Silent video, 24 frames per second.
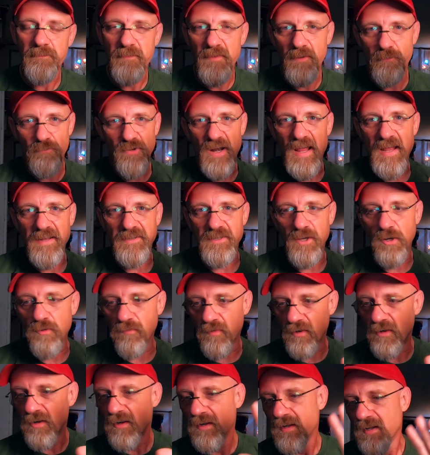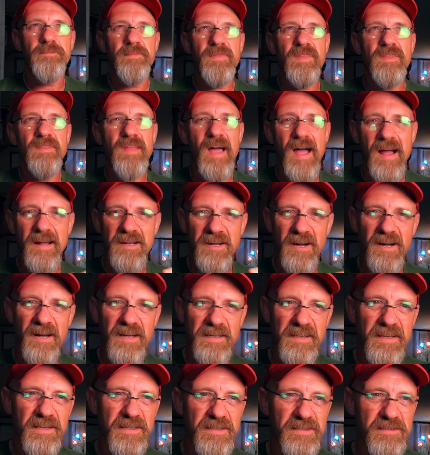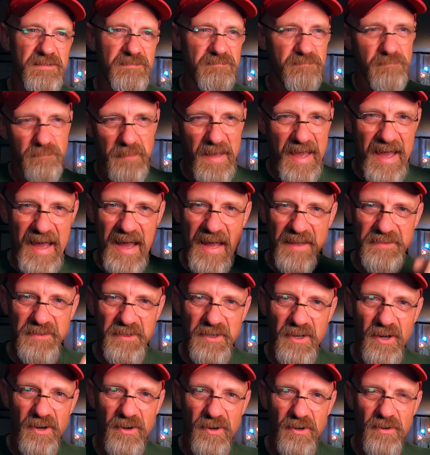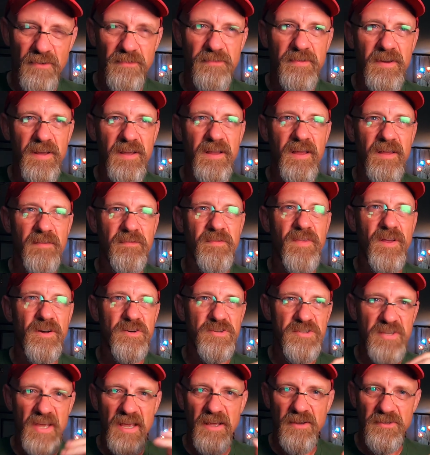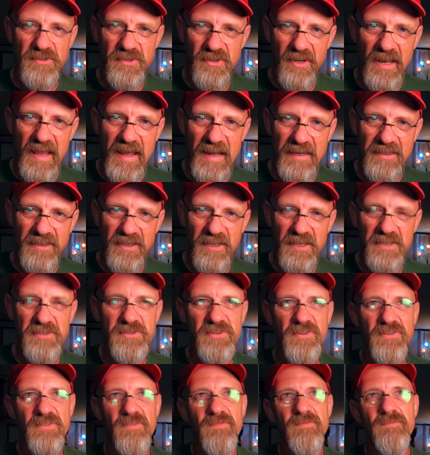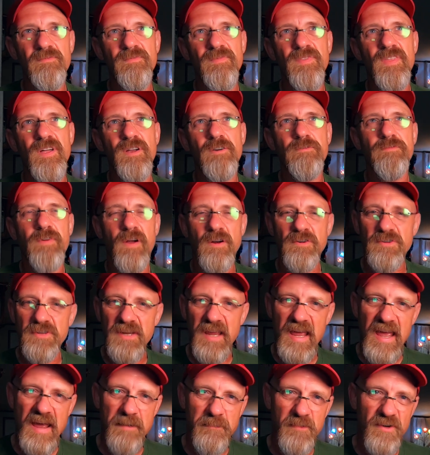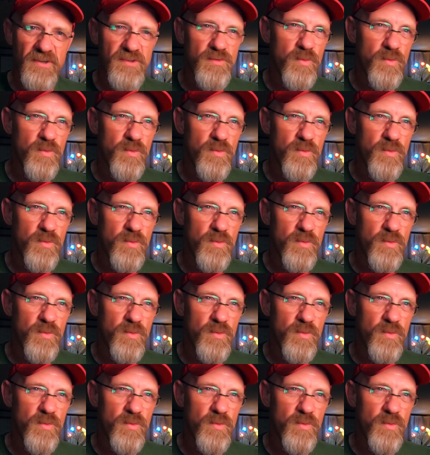rant over. Nikon is behind the curve. Their sales are lackluster. Their first cameras